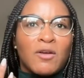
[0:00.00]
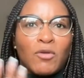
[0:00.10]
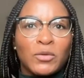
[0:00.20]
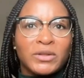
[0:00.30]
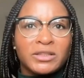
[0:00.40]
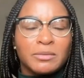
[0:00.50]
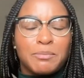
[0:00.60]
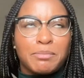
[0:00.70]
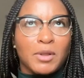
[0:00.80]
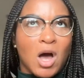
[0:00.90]
wrote this
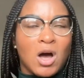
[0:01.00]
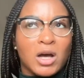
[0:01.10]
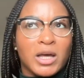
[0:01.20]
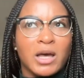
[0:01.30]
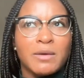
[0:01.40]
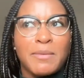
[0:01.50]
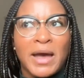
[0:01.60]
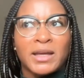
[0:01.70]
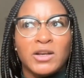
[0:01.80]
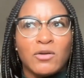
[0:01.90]
blog
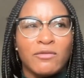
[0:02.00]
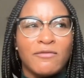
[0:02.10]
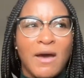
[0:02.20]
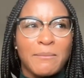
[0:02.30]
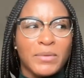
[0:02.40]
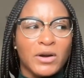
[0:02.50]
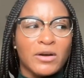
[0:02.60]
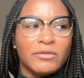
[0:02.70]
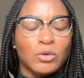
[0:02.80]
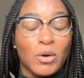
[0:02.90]
back in
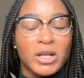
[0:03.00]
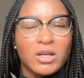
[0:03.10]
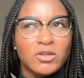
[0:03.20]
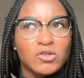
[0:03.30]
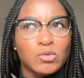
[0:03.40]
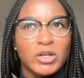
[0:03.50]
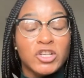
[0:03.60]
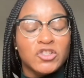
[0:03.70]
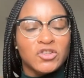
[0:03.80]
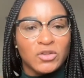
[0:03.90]
November of
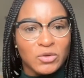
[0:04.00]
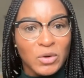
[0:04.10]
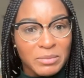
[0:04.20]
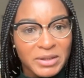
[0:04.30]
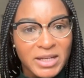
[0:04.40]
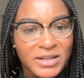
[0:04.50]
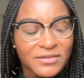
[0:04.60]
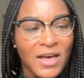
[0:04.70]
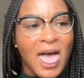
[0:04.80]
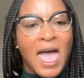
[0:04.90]
2022, I
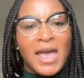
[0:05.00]
believe,